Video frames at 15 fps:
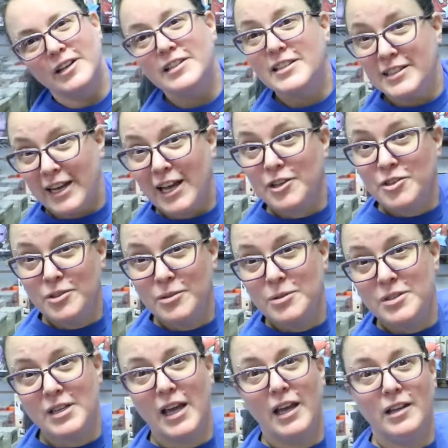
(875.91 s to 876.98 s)

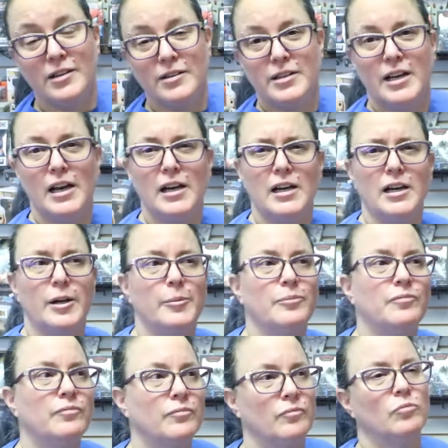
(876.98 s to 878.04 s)
statues and,
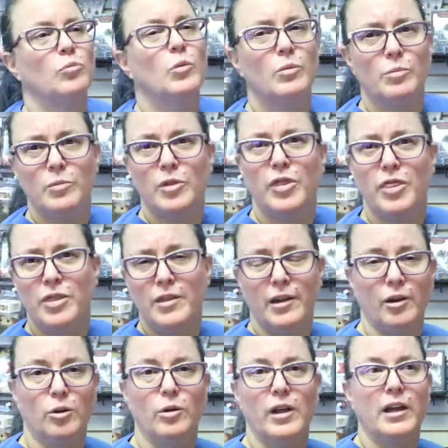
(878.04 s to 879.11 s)
like
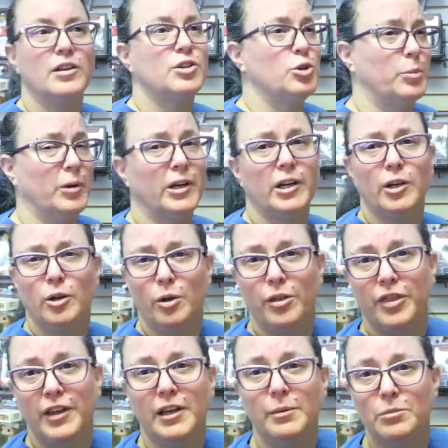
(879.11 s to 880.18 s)
superhero
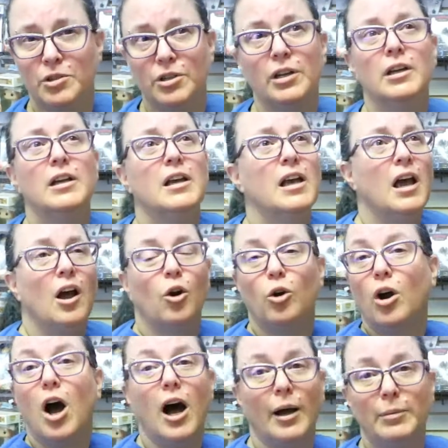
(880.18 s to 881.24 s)
themed or
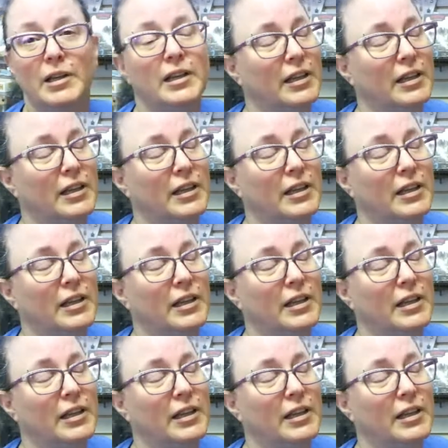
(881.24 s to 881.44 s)
hobby